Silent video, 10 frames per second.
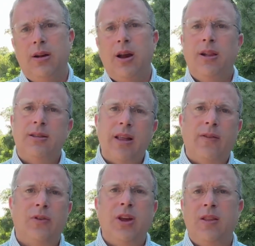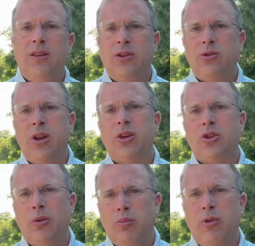And let's not forget, the
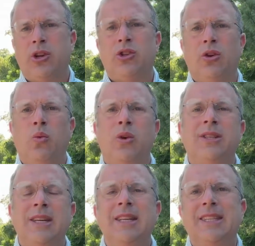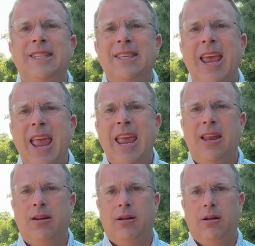international pressure was insane.